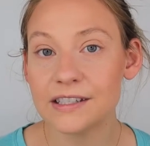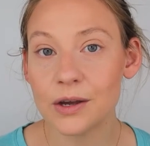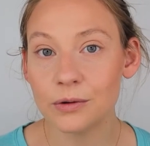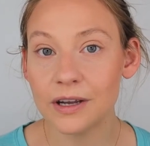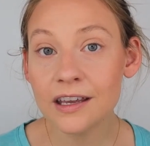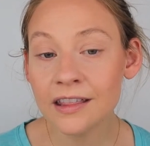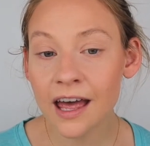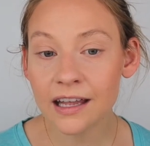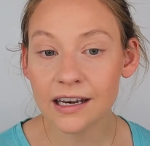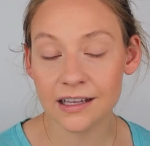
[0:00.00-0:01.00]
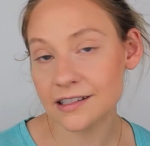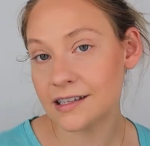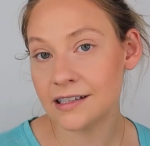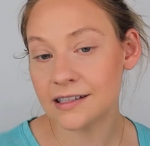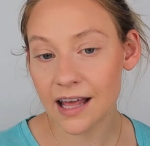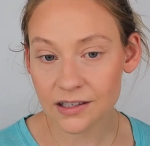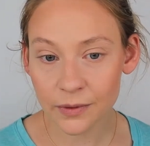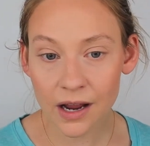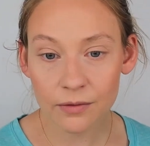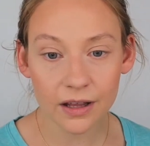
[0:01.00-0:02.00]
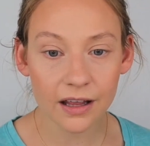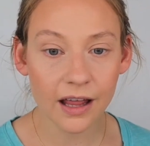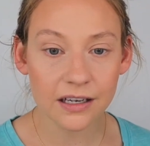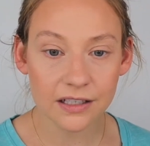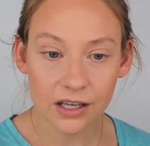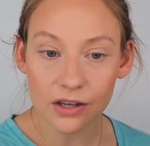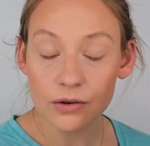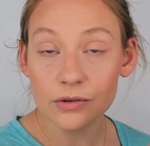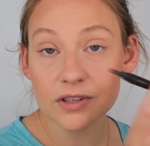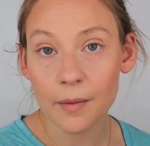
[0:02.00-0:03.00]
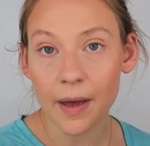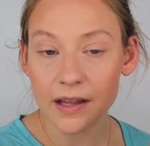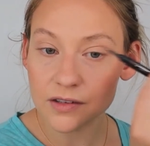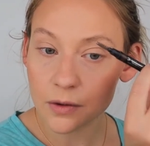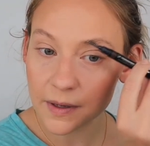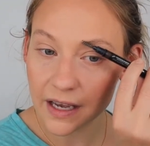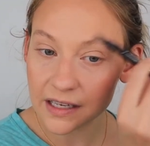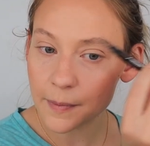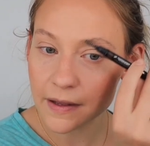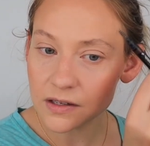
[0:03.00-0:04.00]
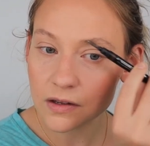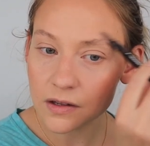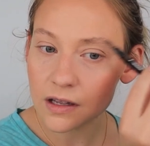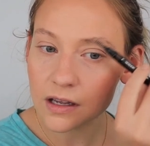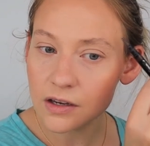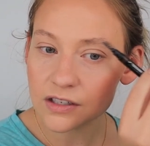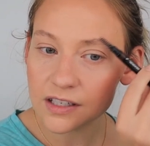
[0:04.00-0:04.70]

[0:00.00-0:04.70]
so in that instance, that's when I really like to use a pencil, because pencil, you